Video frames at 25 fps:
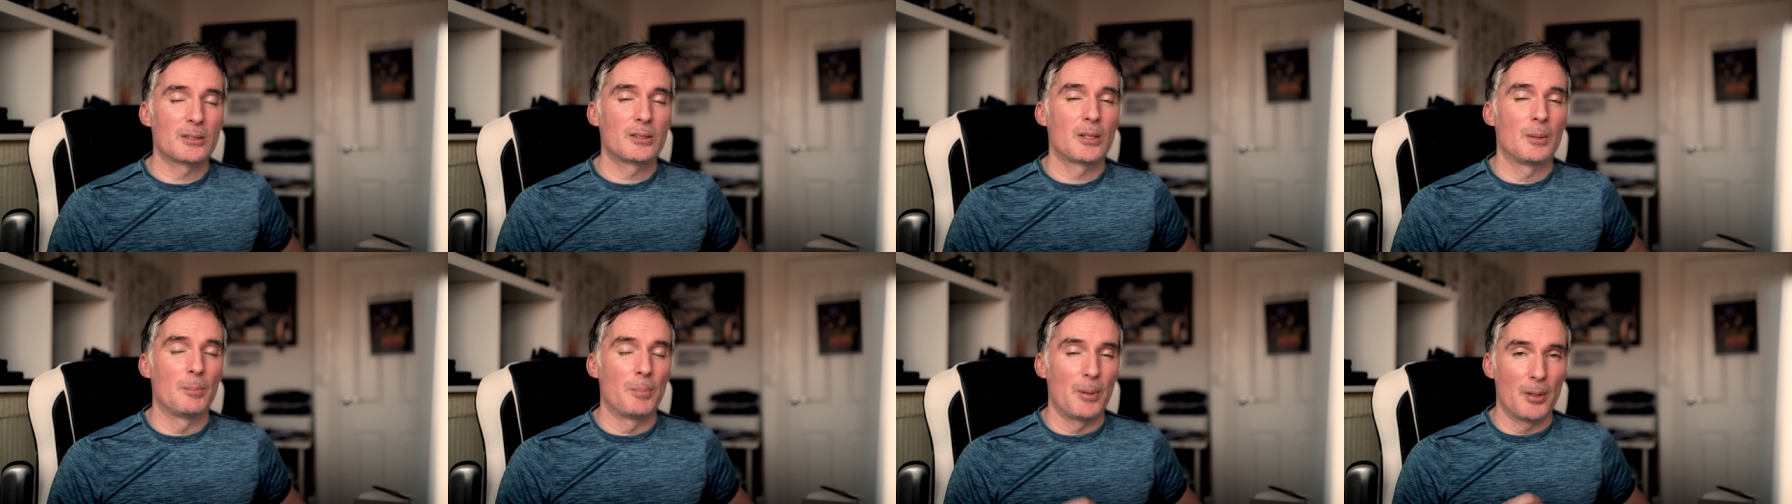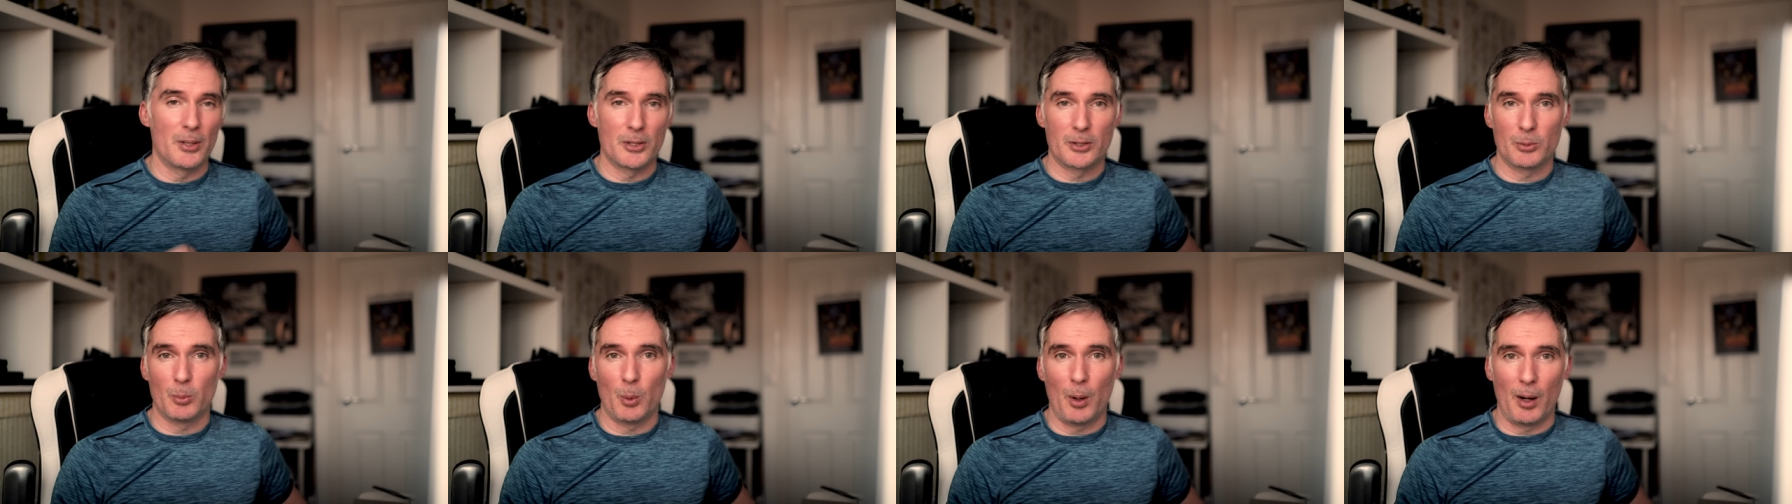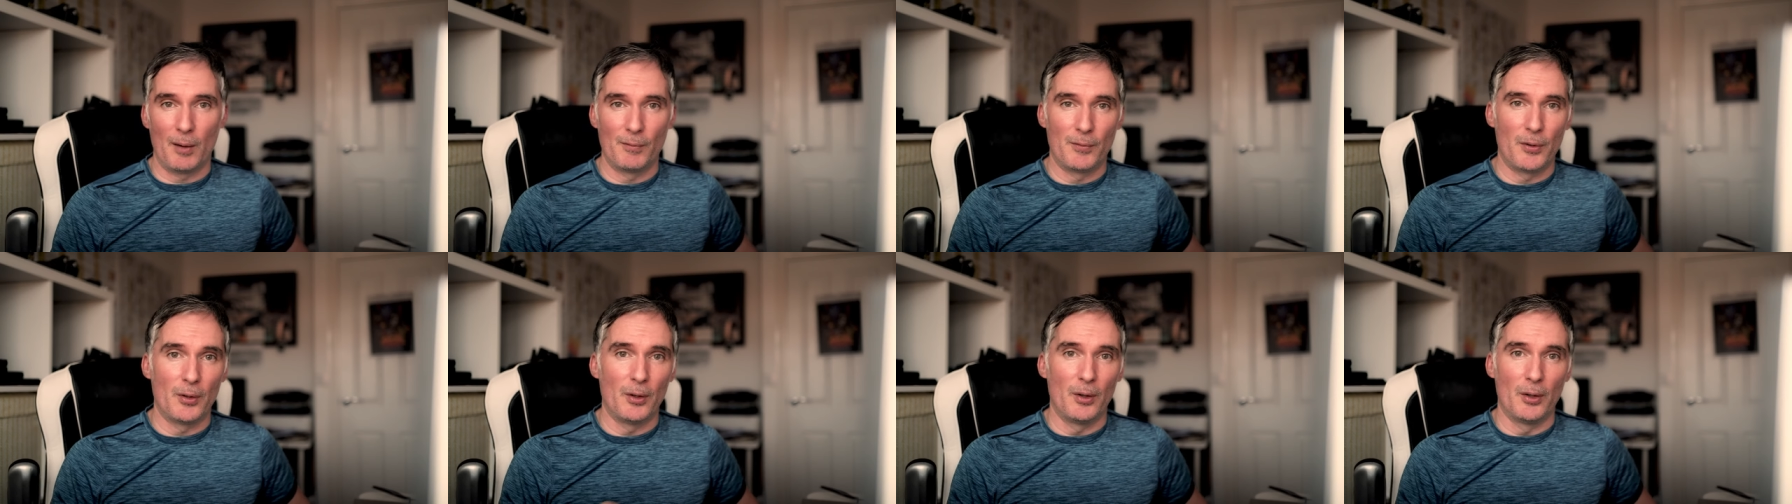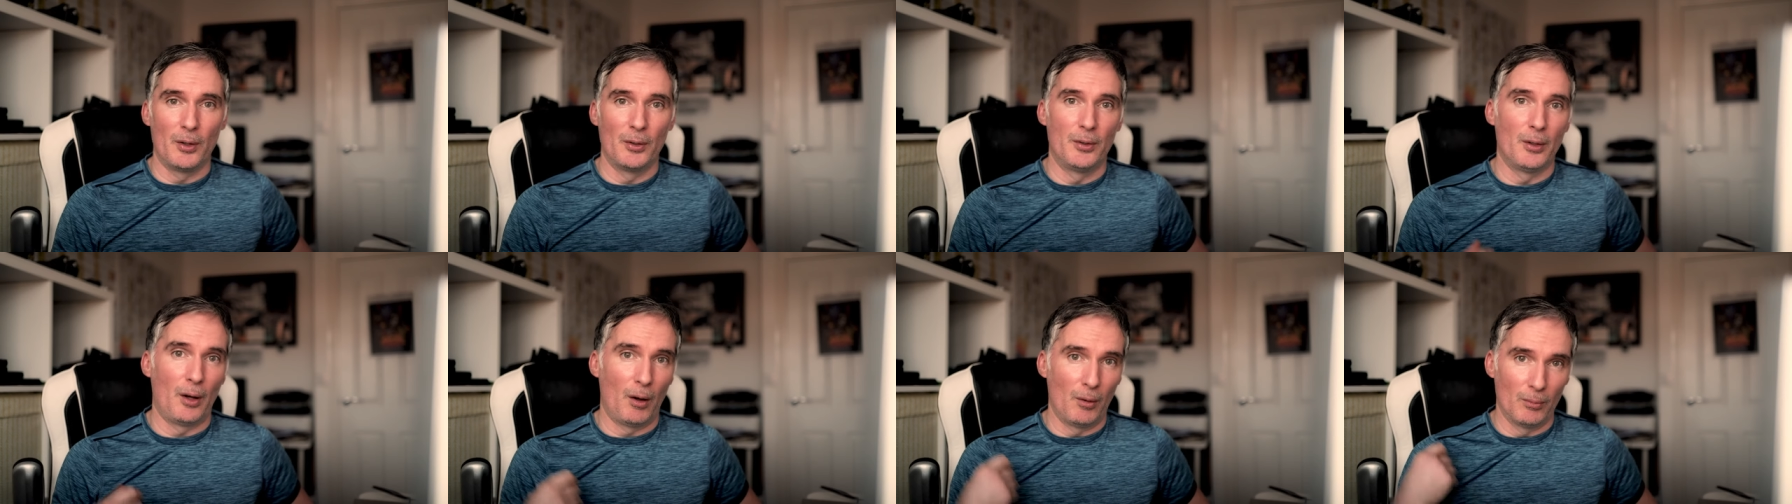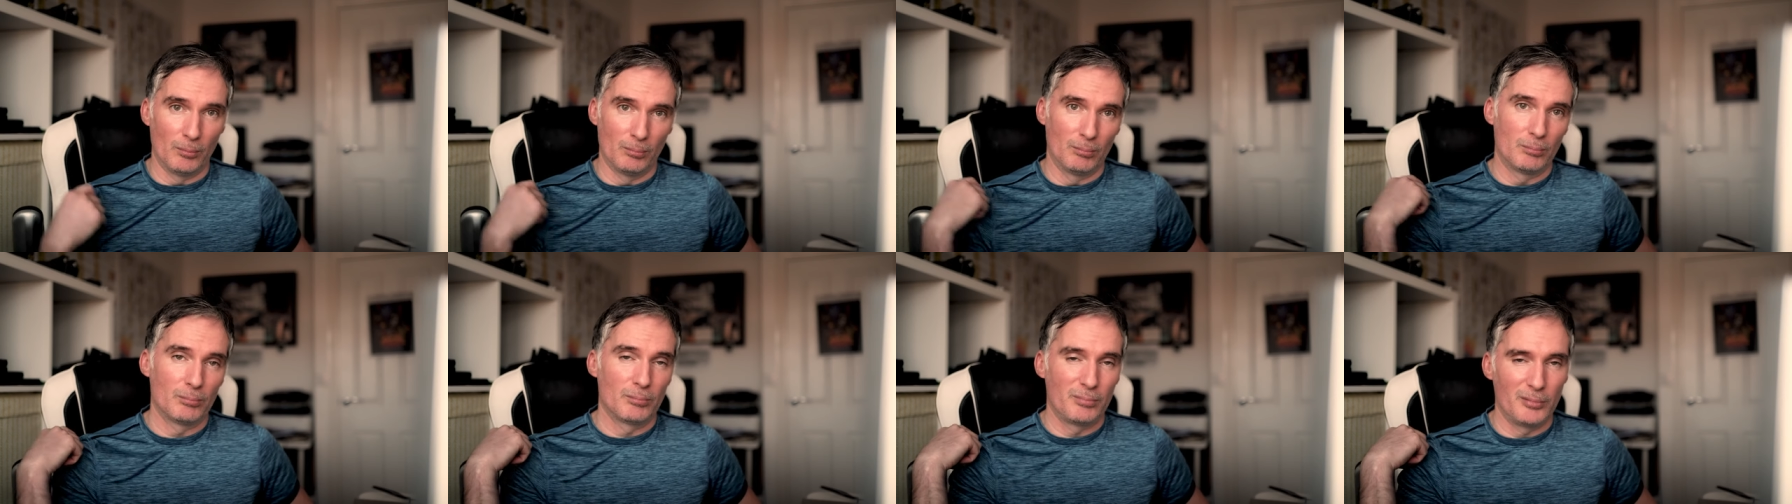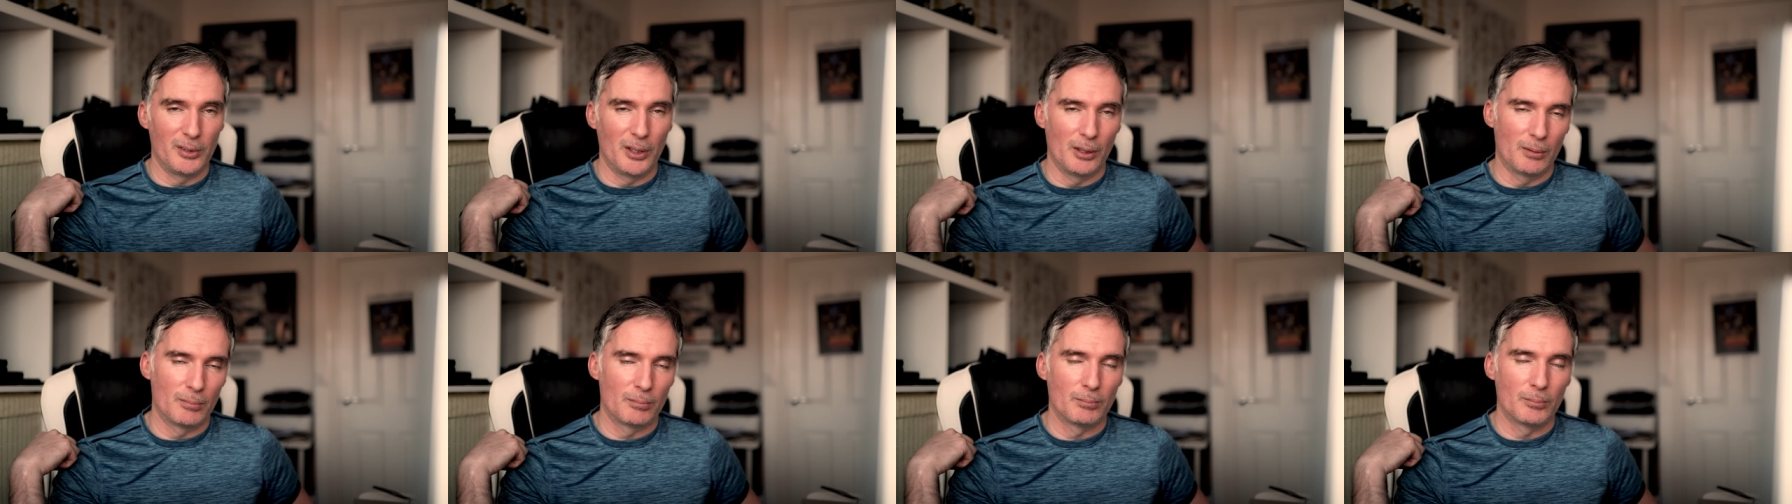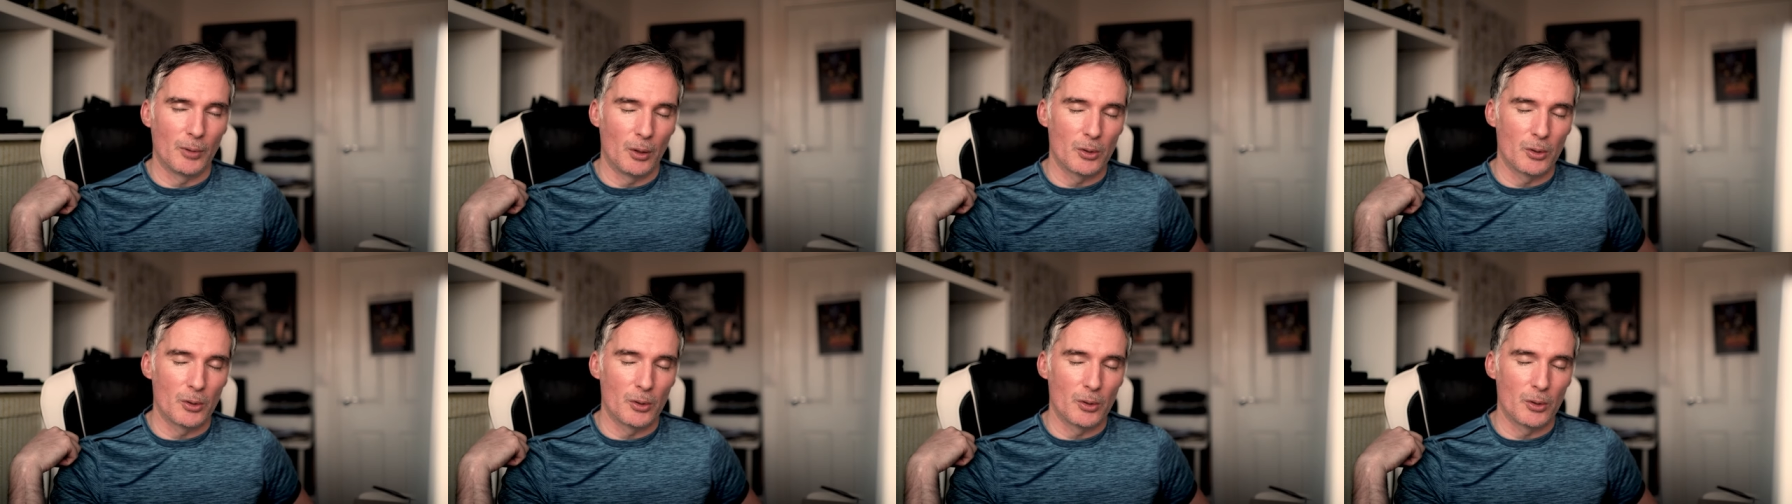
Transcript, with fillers: compared to what I've heard on, you know,